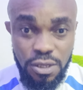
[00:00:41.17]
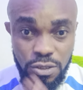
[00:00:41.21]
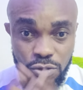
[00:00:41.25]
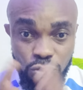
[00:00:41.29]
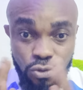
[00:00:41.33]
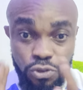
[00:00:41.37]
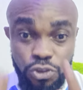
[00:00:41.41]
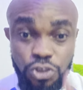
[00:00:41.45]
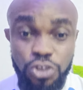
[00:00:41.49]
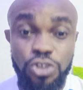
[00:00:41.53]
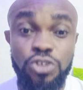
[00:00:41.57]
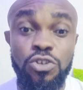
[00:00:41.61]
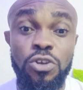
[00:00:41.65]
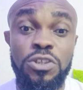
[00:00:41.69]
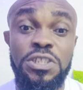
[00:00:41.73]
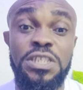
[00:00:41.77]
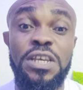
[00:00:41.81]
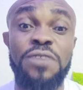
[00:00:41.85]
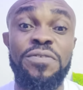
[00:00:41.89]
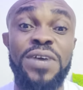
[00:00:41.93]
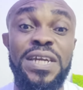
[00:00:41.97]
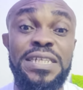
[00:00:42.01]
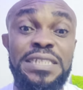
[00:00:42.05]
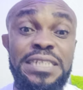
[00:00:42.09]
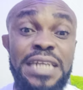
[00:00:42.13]
You see
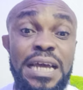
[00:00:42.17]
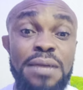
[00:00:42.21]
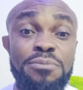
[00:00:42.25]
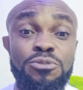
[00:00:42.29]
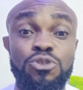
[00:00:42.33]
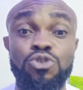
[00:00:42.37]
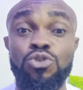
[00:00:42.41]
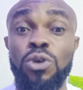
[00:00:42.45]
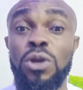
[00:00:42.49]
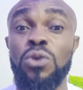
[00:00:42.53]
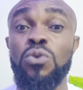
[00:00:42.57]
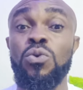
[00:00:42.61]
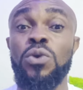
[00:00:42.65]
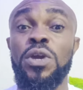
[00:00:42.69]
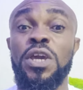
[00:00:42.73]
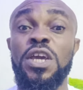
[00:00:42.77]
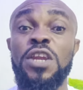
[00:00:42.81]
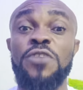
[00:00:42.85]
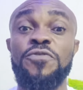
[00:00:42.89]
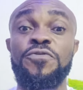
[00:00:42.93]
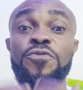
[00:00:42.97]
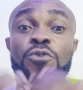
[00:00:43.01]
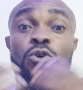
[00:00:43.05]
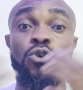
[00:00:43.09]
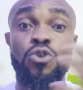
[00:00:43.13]
yourself at times you're
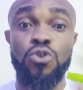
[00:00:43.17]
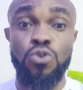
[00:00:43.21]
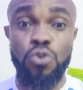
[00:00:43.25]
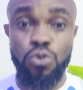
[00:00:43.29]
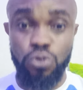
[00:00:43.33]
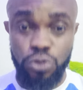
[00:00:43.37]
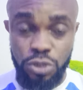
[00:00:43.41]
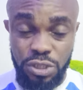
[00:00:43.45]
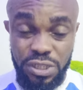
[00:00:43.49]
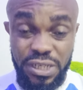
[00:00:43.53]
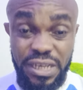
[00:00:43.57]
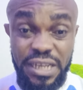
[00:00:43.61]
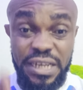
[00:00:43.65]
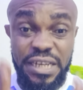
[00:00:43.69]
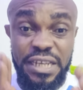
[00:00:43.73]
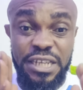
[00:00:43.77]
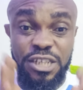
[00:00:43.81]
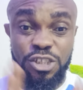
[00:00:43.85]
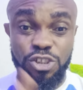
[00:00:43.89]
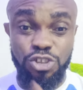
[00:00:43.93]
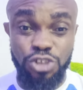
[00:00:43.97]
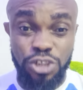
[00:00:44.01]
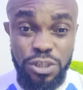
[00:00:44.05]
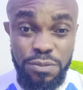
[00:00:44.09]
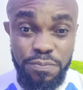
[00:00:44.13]
looking for road in
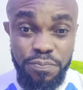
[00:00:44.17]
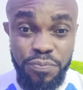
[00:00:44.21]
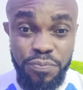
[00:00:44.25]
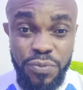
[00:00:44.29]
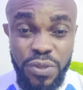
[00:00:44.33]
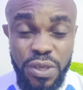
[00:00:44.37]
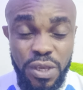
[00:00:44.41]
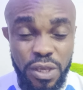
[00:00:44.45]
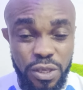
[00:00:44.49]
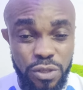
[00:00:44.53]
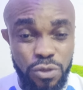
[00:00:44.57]
the dream.